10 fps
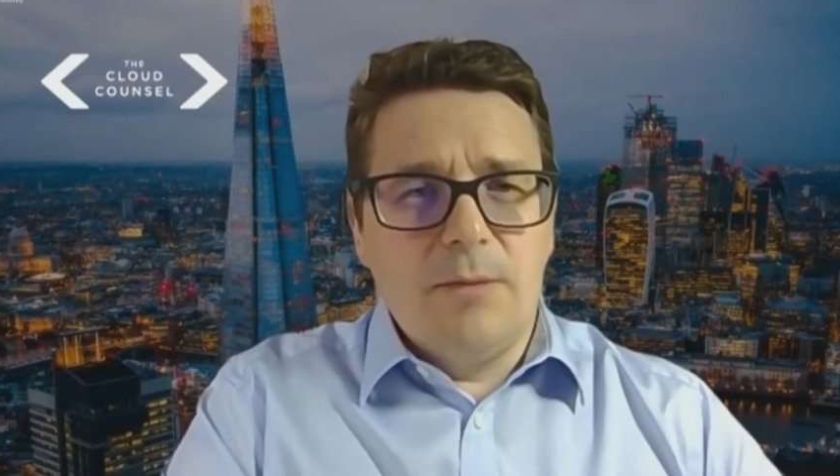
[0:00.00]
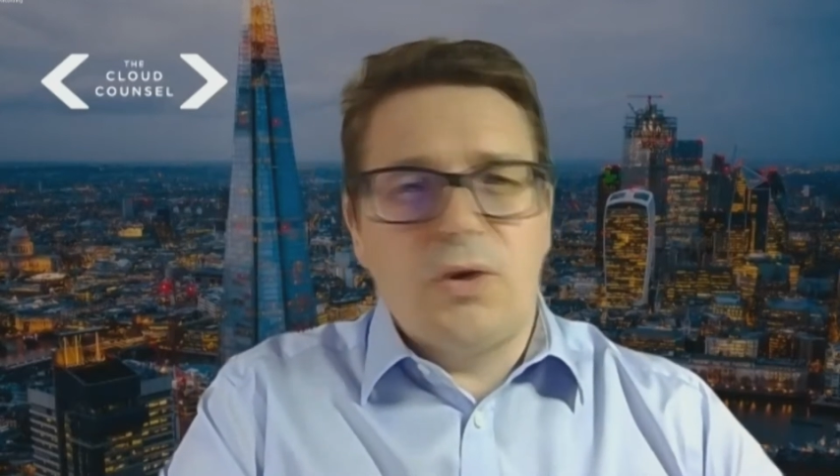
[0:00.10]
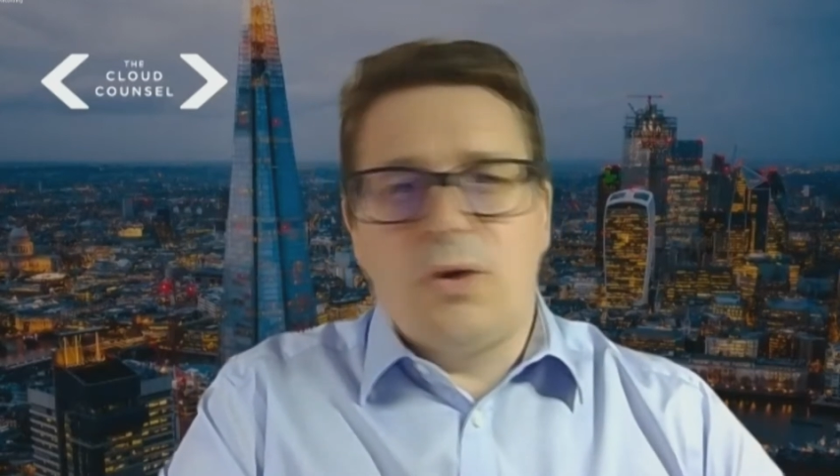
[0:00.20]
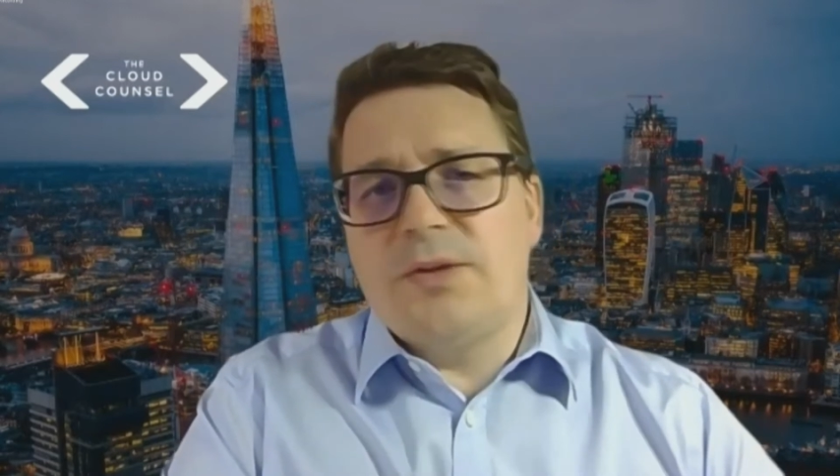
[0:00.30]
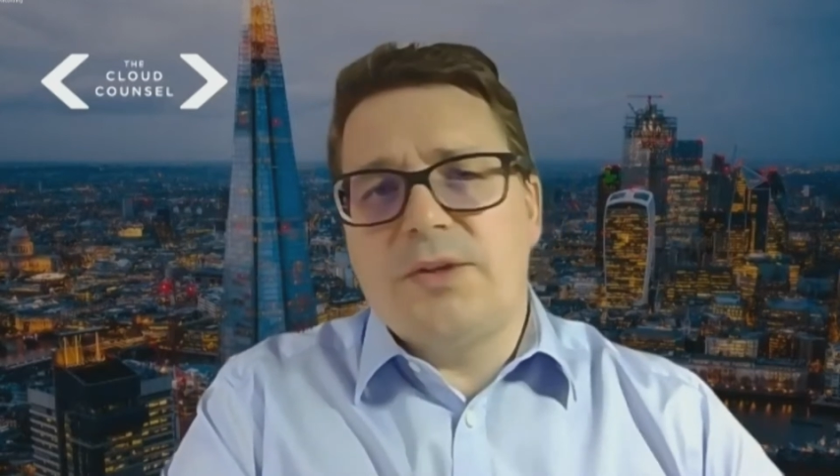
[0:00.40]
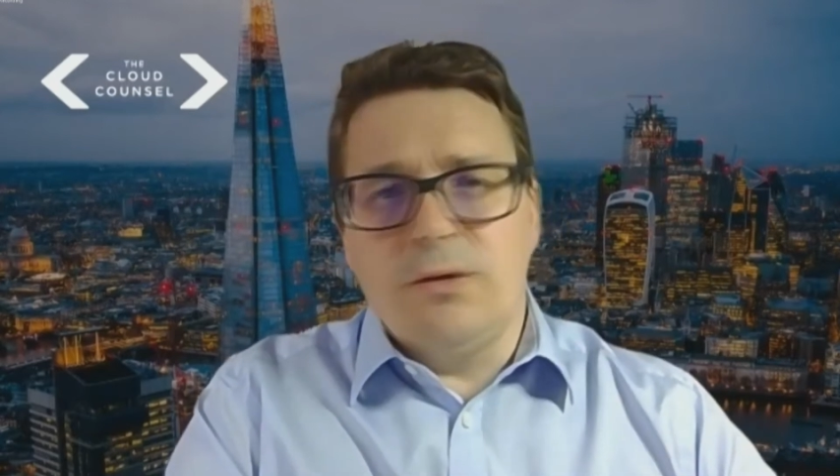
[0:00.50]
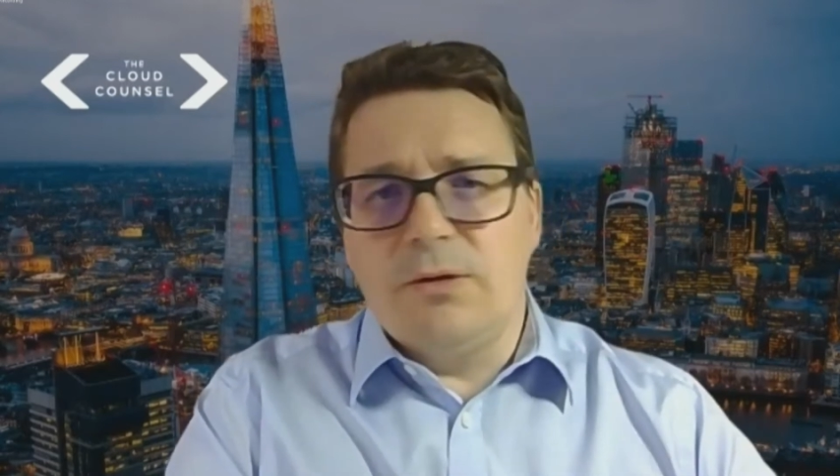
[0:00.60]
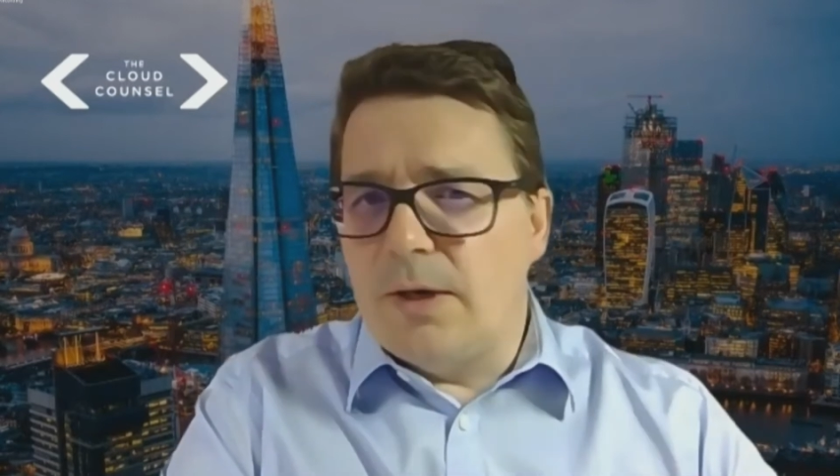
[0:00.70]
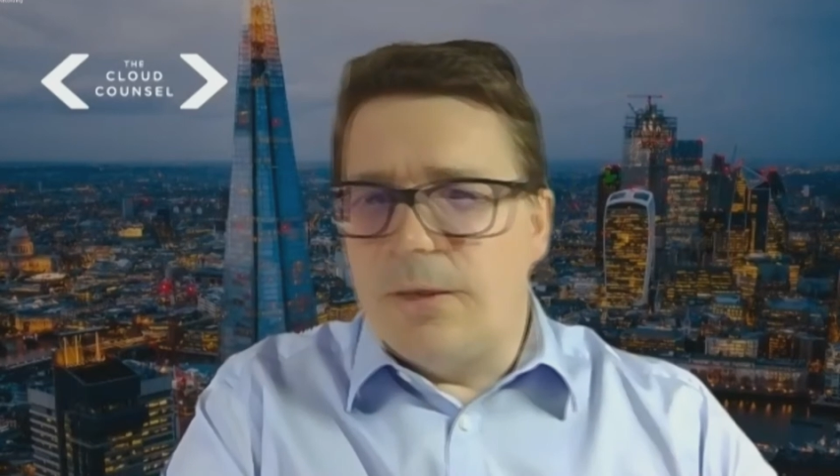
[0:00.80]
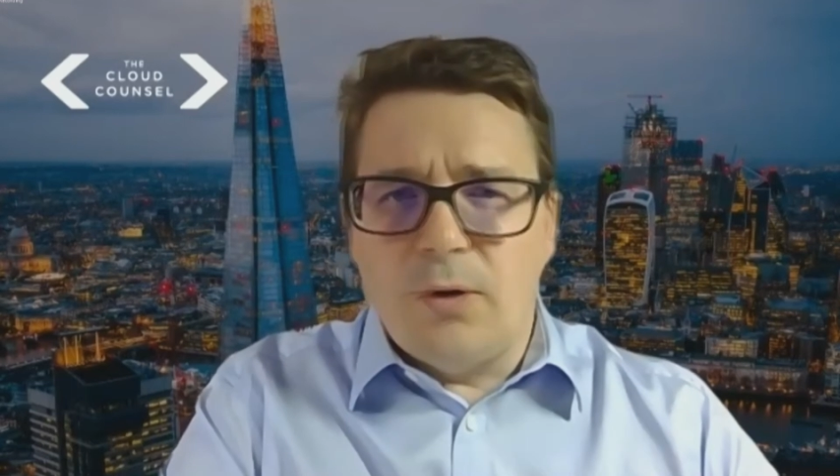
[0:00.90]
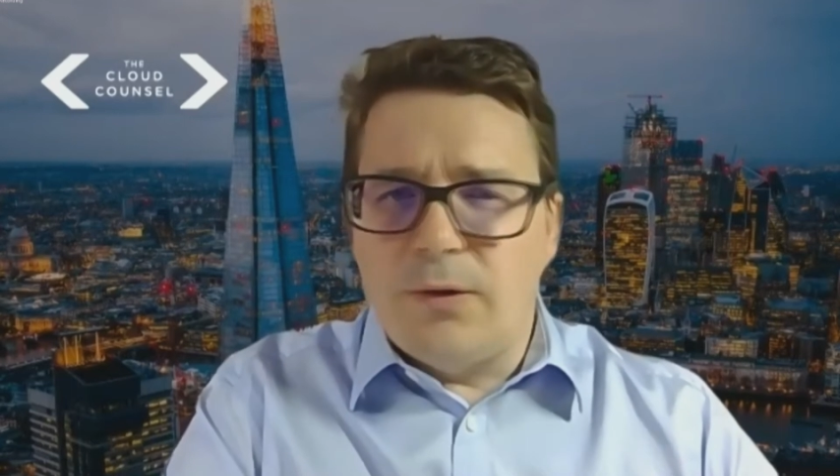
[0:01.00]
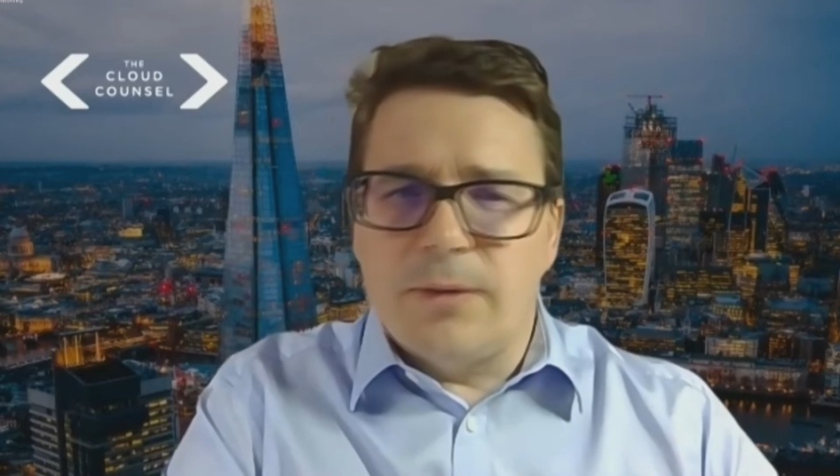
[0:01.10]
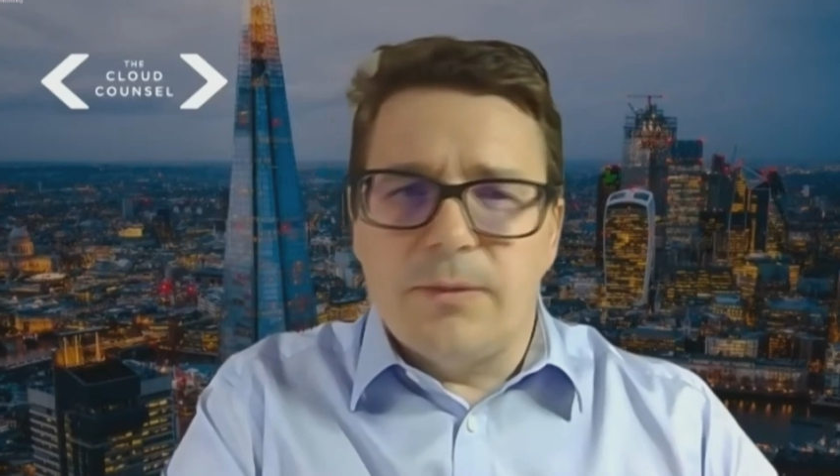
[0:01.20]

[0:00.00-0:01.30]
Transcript: but obviously other